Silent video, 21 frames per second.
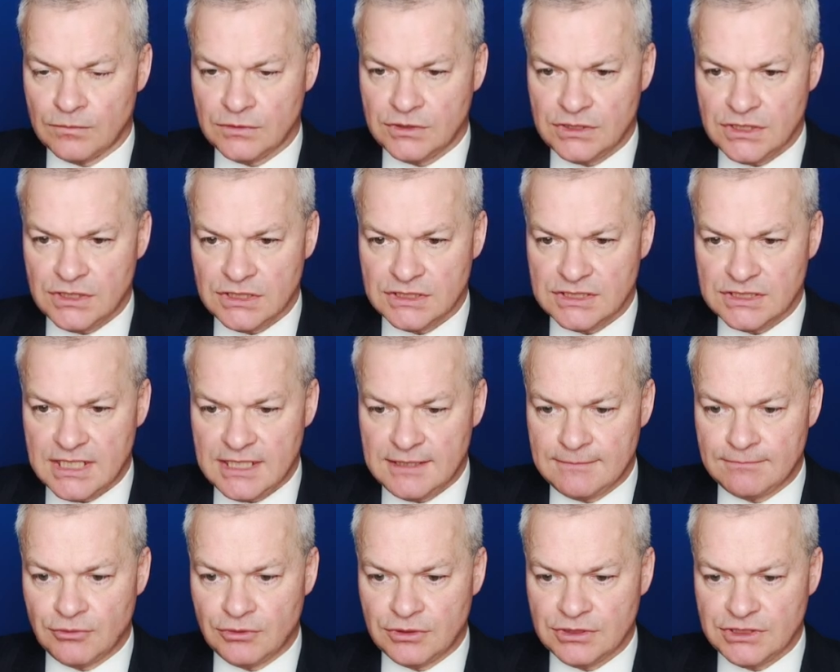Just
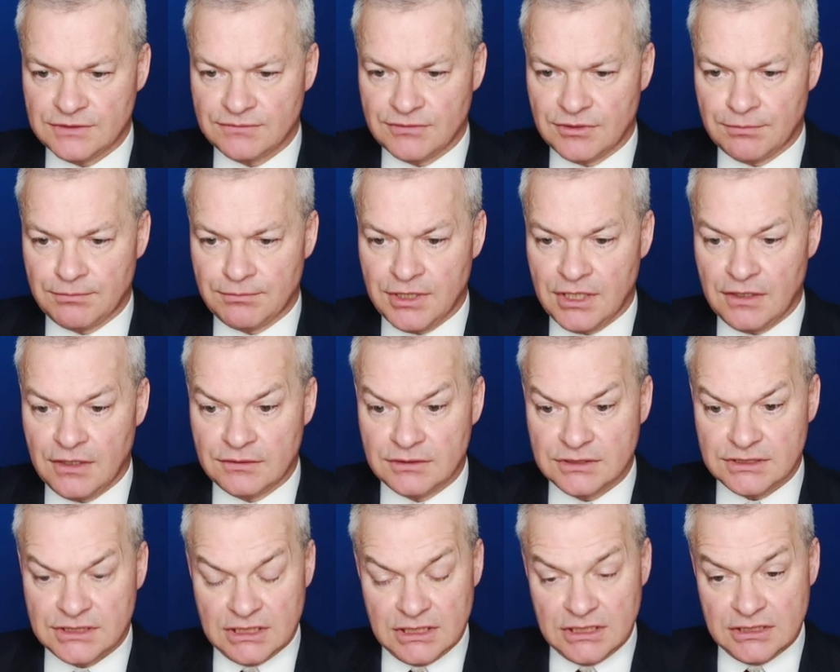8 points for
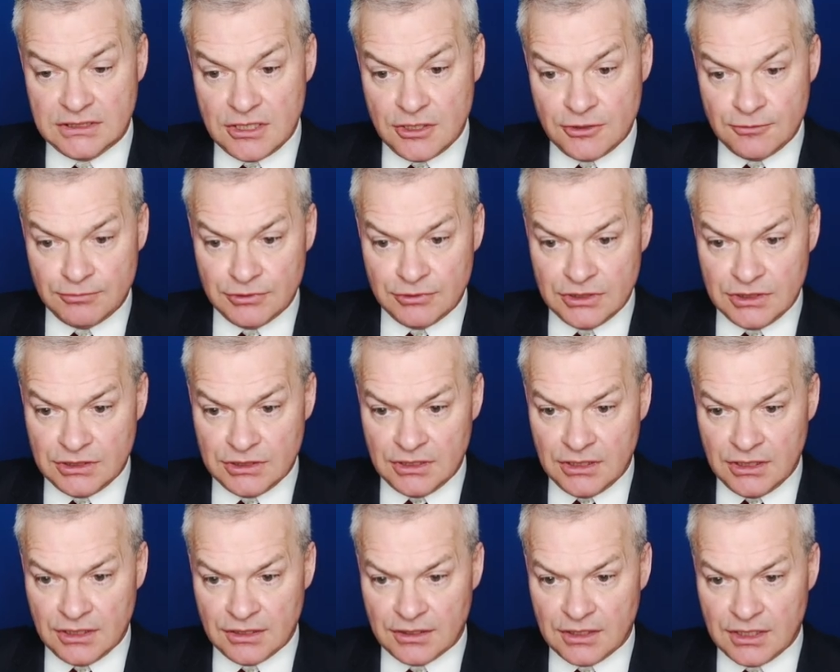opponent, so he's opened
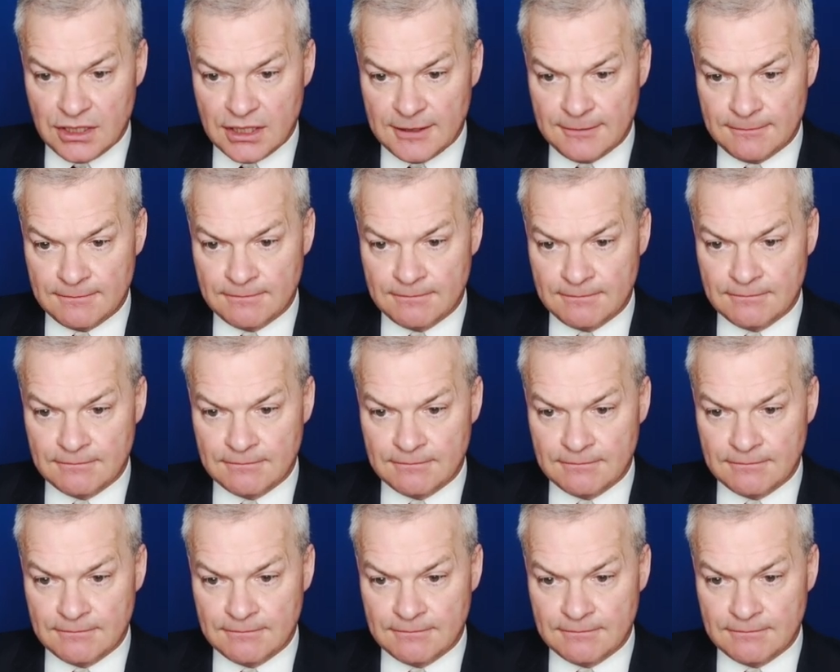nothing.